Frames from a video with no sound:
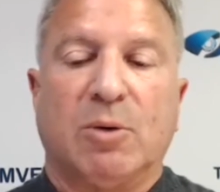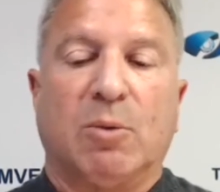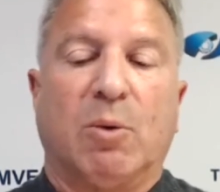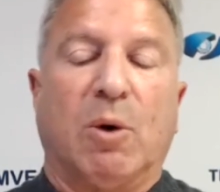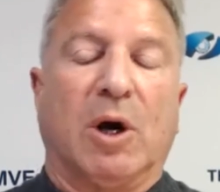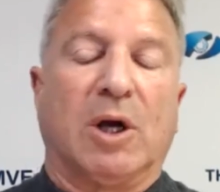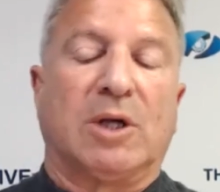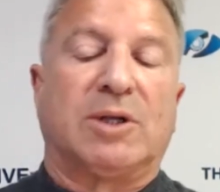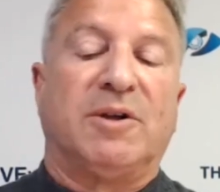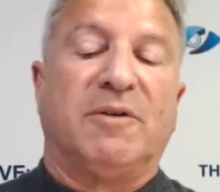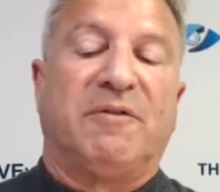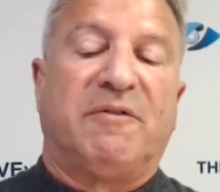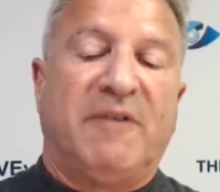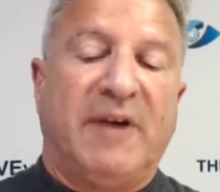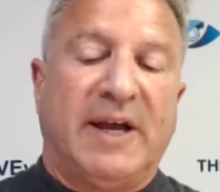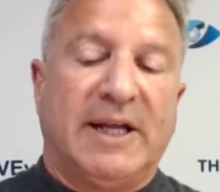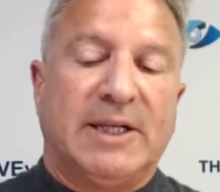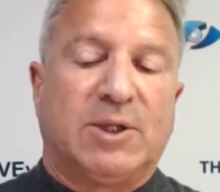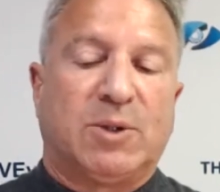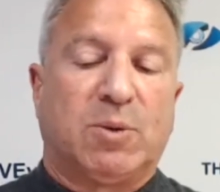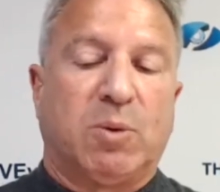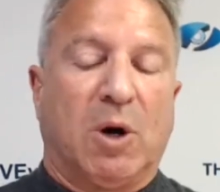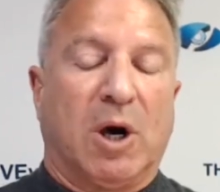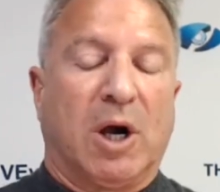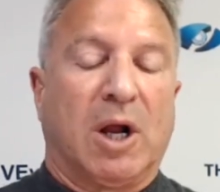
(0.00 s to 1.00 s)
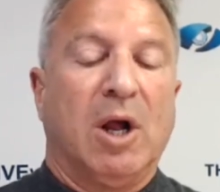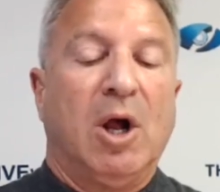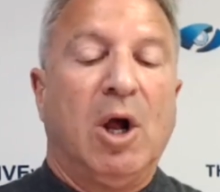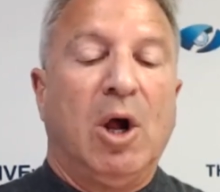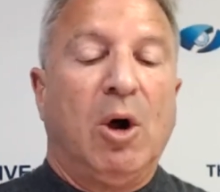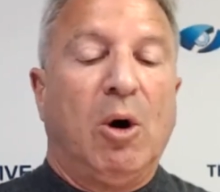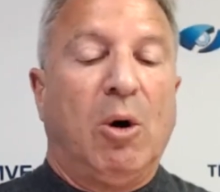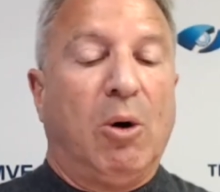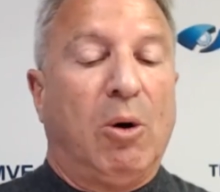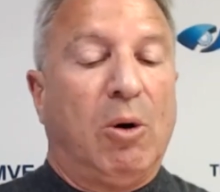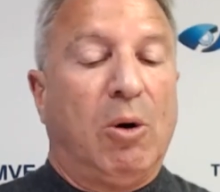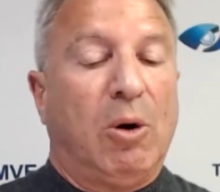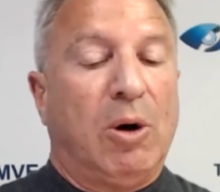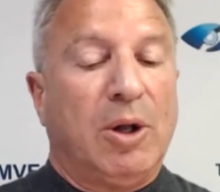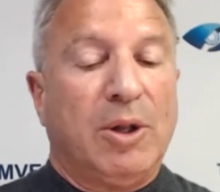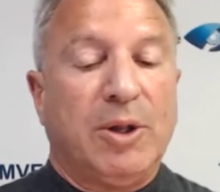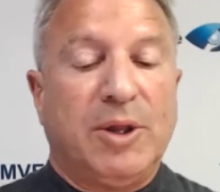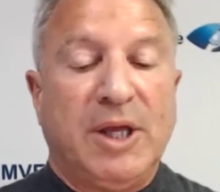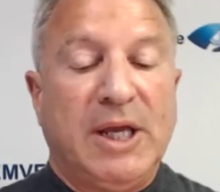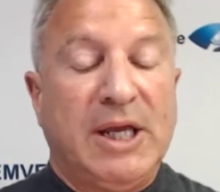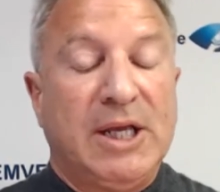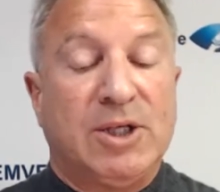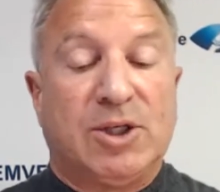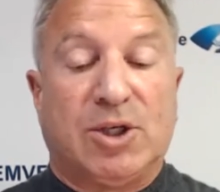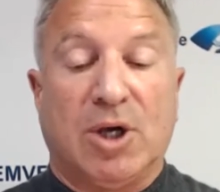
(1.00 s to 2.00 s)
work, defense work. All
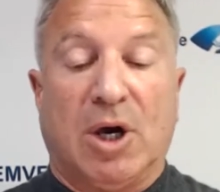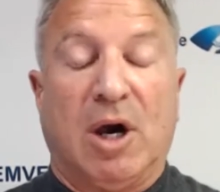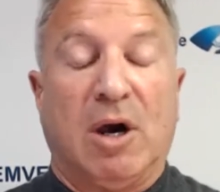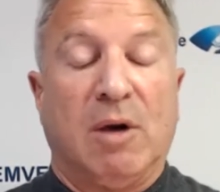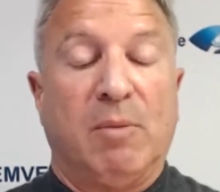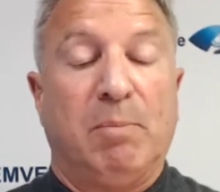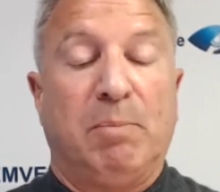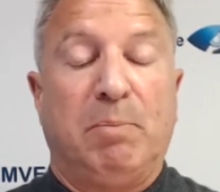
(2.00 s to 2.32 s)
these are